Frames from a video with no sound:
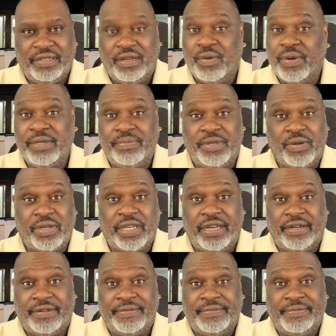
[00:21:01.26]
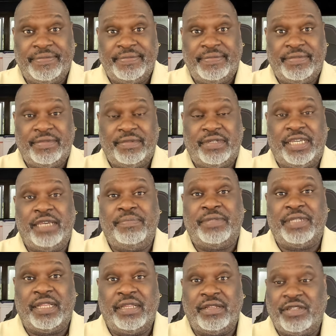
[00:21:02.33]
know what? Don't care. Keep
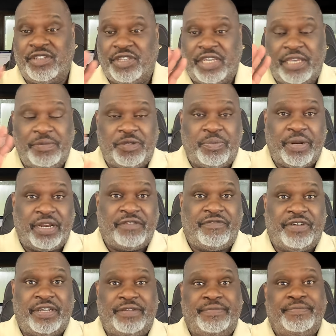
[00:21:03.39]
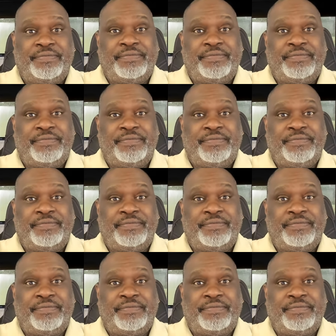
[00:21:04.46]
spreading FUD.